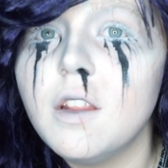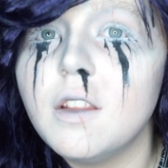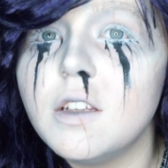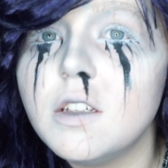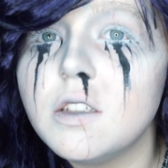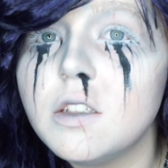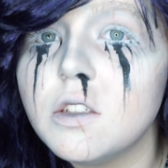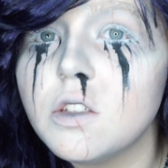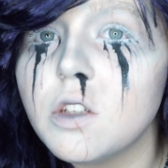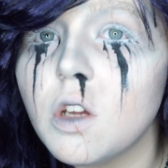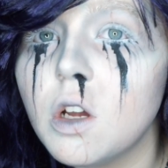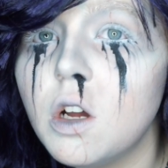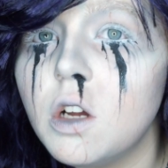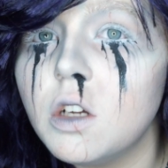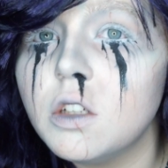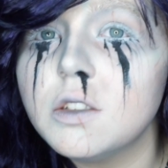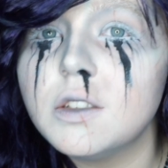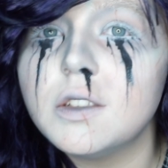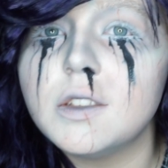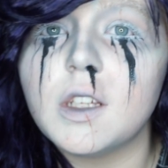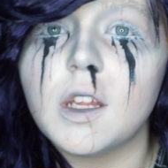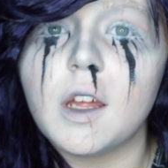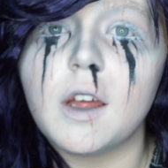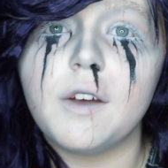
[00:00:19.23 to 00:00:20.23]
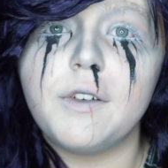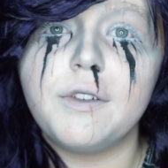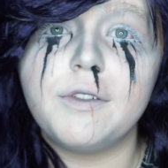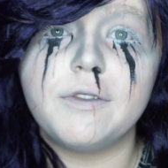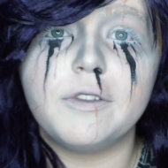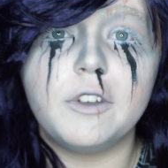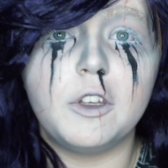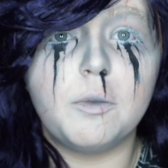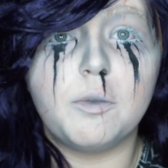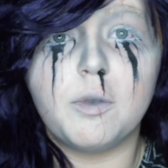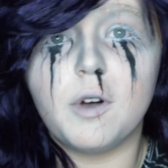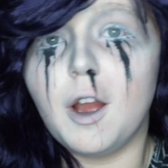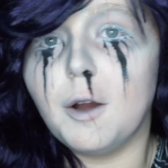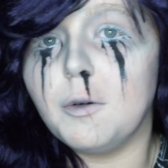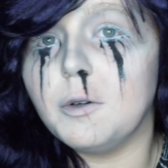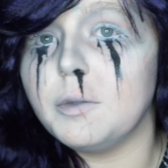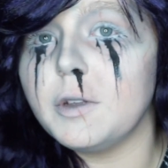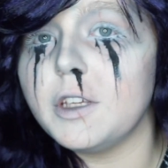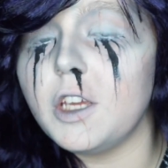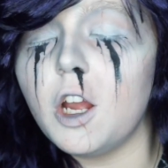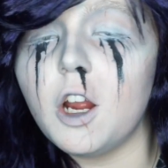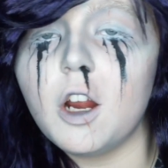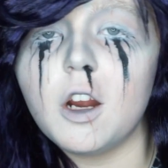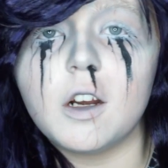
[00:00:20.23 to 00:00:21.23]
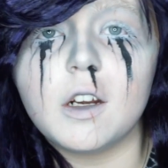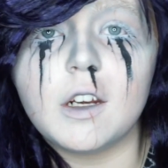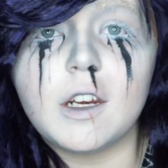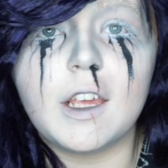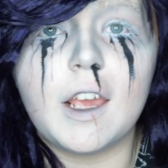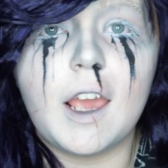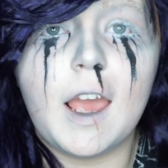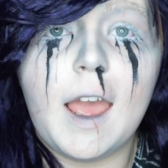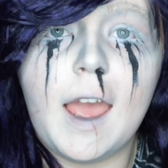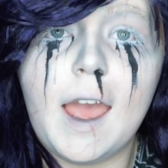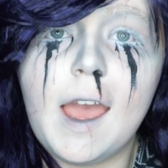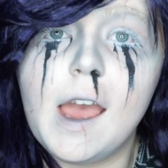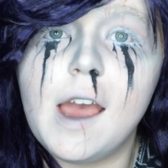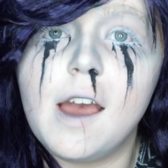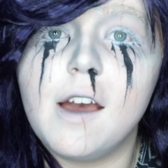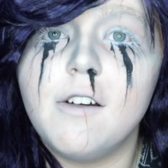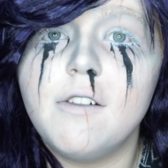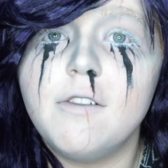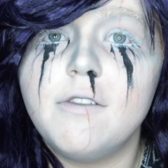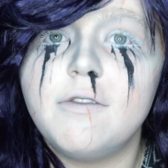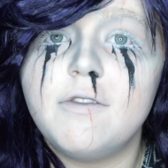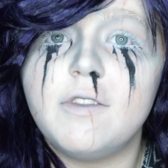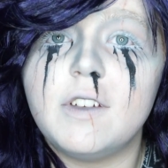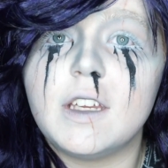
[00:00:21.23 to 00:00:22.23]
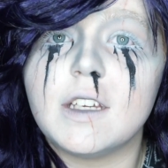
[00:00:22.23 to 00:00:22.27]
This is all stuff you probably already have,